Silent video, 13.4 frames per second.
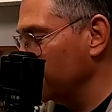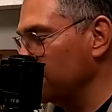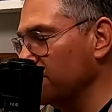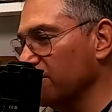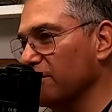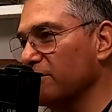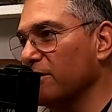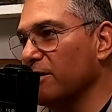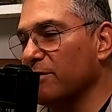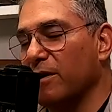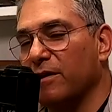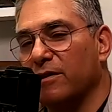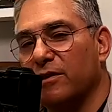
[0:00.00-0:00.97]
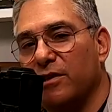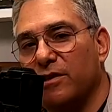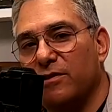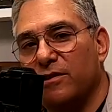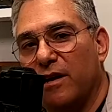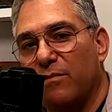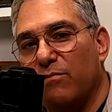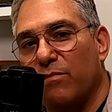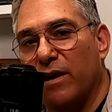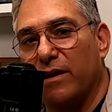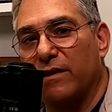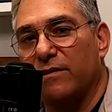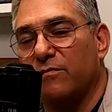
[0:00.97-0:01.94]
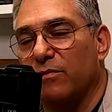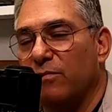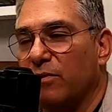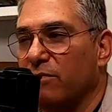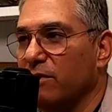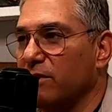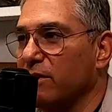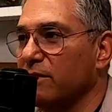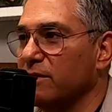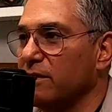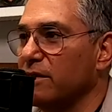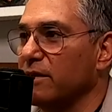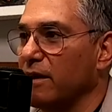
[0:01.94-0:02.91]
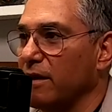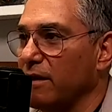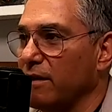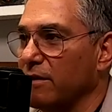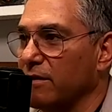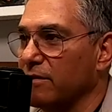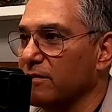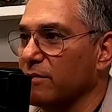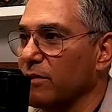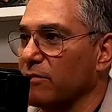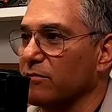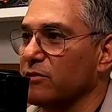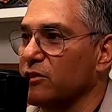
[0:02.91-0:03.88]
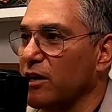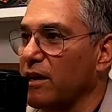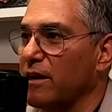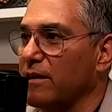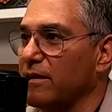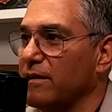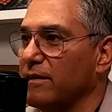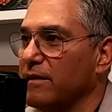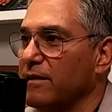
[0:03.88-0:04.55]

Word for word: She's gonna talk about Kids on Bikes. We previously did a Kids on Bike with John.